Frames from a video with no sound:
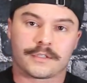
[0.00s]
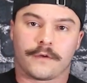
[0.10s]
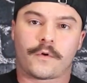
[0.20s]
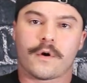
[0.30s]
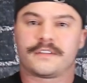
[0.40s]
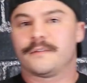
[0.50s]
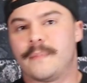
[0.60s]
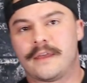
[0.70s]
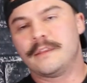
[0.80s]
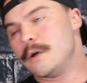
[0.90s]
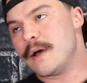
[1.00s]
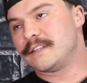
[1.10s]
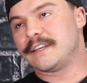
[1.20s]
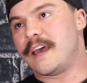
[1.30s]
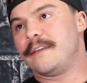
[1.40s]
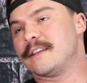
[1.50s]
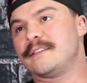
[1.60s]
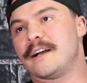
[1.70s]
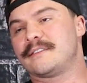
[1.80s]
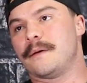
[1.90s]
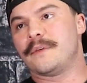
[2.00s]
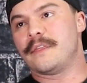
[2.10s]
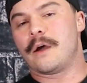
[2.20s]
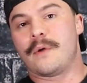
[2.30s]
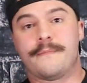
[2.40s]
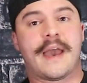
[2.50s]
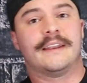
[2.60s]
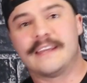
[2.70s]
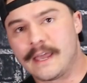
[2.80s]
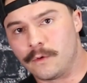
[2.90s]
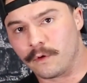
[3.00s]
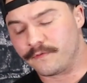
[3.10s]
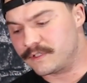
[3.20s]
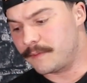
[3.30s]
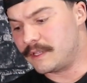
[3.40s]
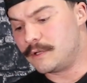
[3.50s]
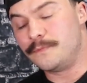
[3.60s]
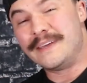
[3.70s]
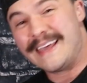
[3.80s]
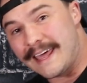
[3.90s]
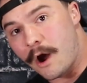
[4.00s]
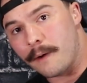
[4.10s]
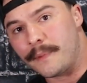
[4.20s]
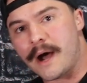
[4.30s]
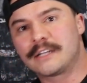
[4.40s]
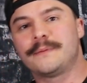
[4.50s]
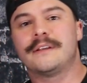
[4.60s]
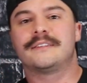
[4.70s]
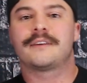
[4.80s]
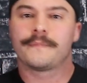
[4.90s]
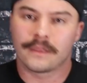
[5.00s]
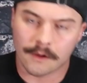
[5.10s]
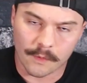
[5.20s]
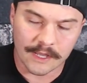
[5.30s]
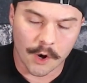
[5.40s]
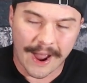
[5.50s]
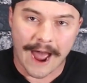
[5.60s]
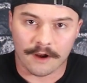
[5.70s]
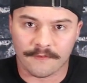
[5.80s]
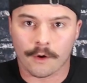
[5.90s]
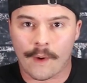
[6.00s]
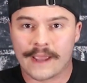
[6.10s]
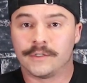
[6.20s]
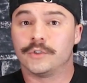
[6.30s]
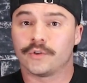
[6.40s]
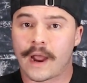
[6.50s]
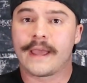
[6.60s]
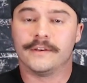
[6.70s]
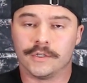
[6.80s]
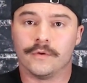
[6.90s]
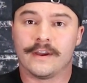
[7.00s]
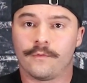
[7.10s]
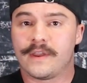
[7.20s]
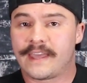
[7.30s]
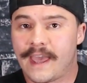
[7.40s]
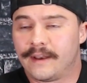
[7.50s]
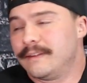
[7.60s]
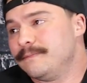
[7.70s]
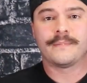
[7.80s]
So of course, made in the USA, that's not something that we mandate in order for something to be in our box, but it is something that we go out of our way to try and do if we can.